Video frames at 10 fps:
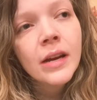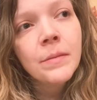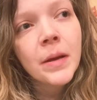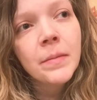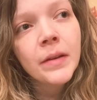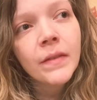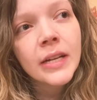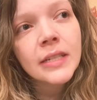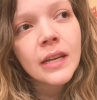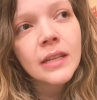And maybe if I
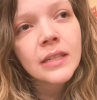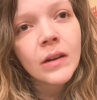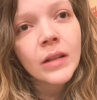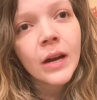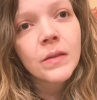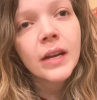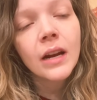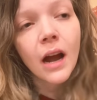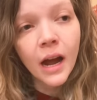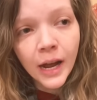say this out loud,
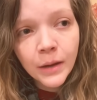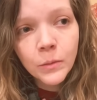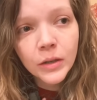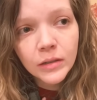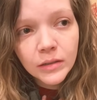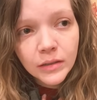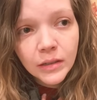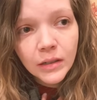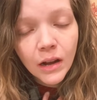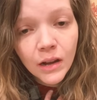that I will
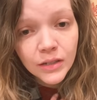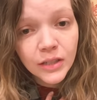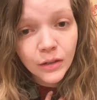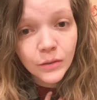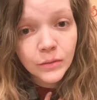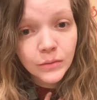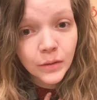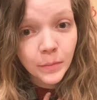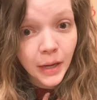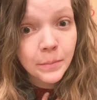also
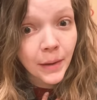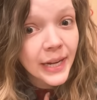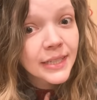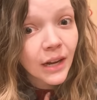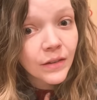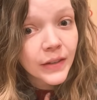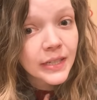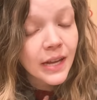remind myself because